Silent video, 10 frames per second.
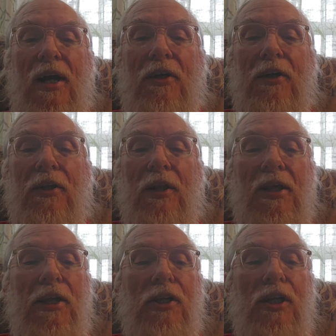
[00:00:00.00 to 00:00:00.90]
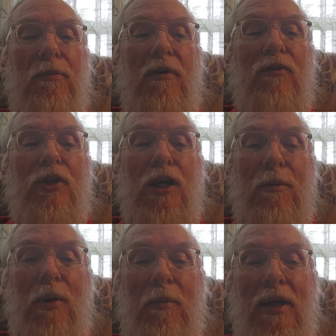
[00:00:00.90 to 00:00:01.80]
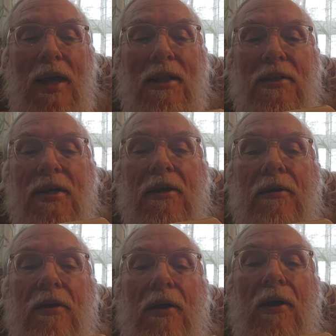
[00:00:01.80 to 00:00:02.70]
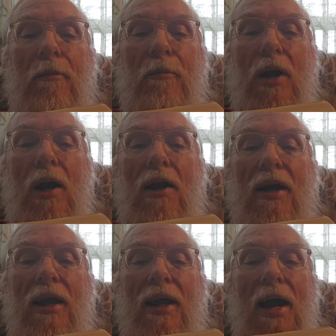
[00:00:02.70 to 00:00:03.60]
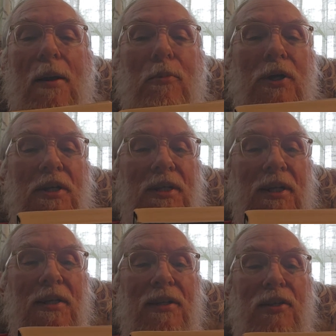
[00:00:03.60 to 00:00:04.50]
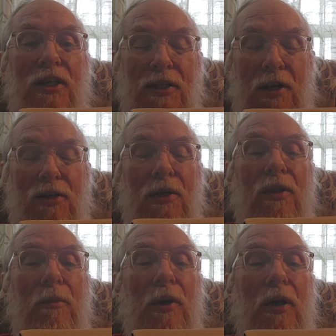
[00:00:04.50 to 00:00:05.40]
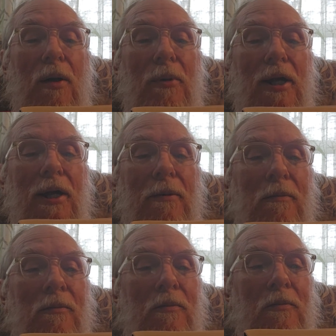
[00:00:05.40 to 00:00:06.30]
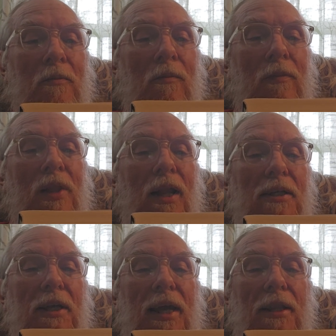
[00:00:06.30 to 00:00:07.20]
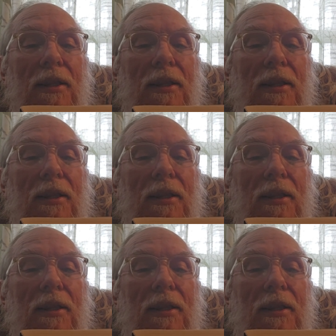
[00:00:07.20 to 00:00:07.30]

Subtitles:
under the leadership of Juniper Mackenzie, bard and high priestess. She's also in the book I'm reading. Together